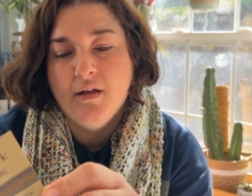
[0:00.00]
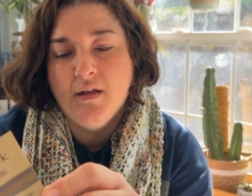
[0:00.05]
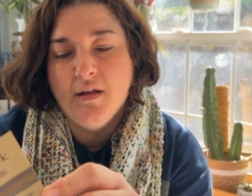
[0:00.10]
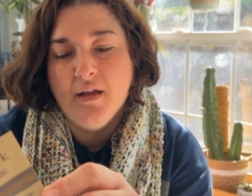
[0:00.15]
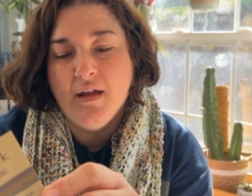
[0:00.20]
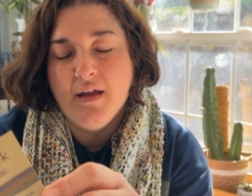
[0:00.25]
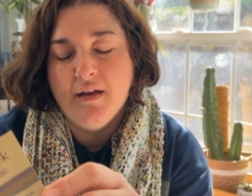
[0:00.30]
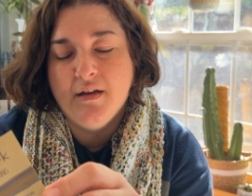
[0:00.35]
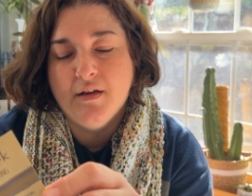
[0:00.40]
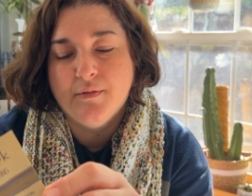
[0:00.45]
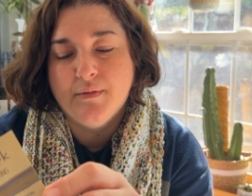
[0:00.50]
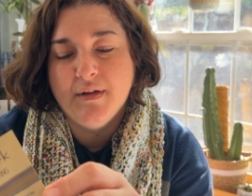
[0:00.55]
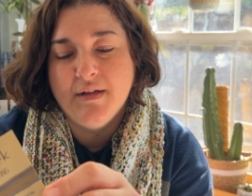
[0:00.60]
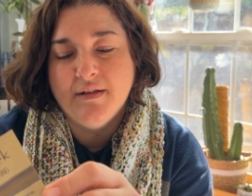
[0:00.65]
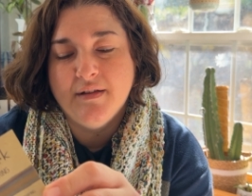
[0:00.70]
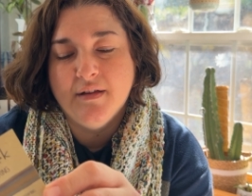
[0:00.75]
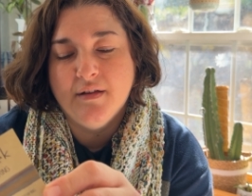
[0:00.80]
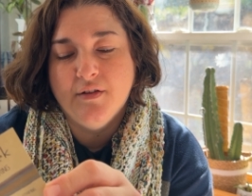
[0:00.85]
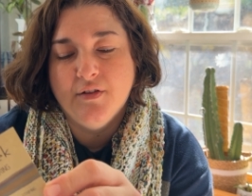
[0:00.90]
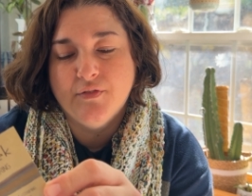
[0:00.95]
and it
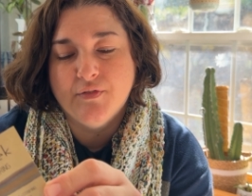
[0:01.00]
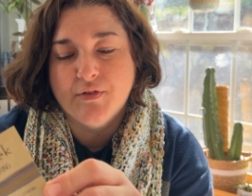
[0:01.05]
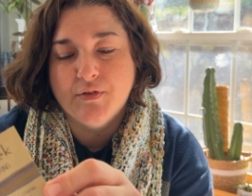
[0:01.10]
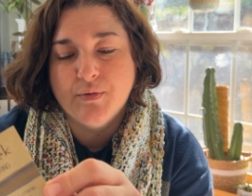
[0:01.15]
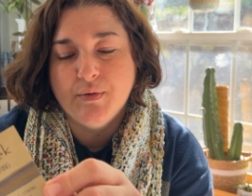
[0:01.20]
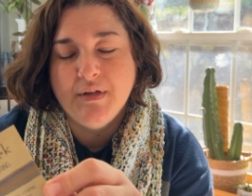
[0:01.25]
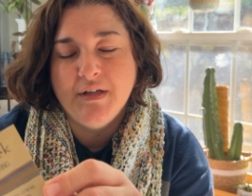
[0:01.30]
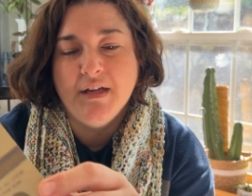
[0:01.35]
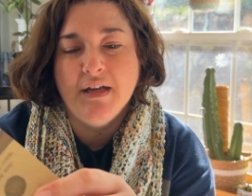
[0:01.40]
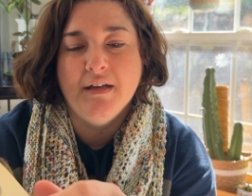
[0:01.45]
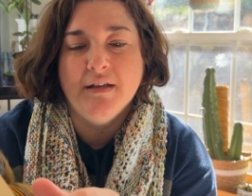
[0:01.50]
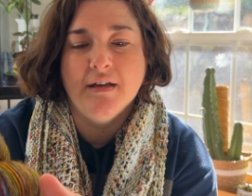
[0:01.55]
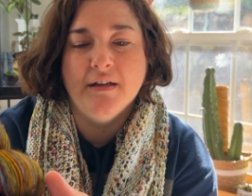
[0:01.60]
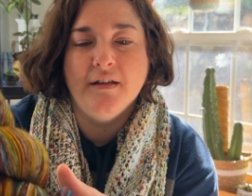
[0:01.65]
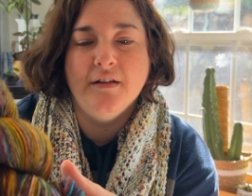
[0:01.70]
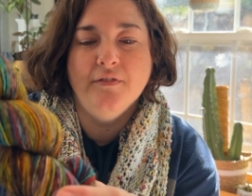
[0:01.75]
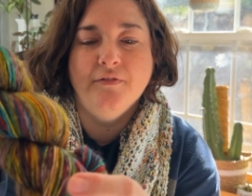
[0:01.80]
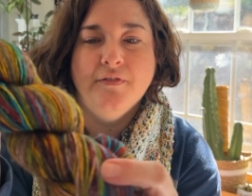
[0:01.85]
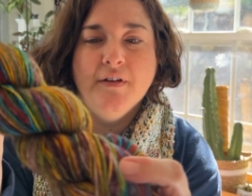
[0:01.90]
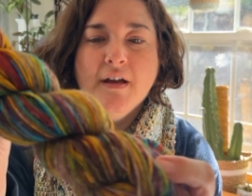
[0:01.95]
retails for
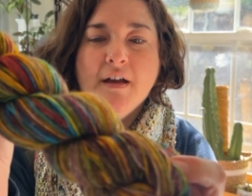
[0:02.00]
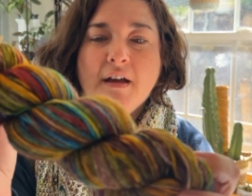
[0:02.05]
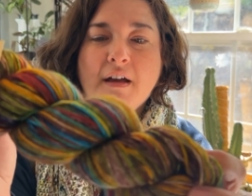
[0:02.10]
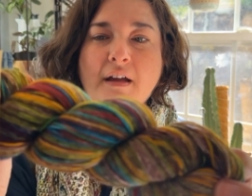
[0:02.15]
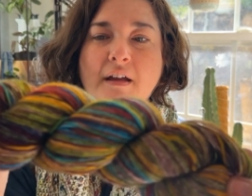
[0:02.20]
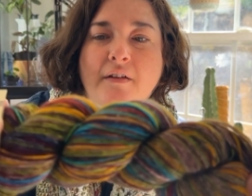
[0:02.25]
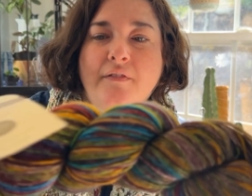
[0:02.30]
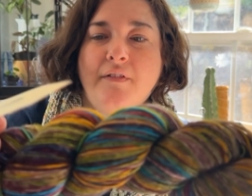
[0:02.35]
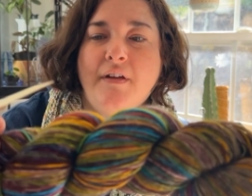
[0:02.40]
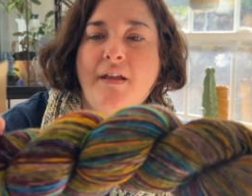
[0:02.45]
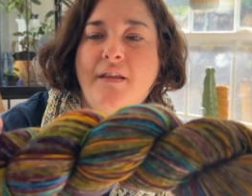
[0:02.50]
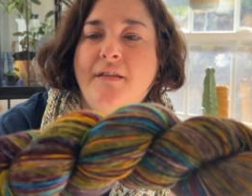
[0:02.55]
$28.95. And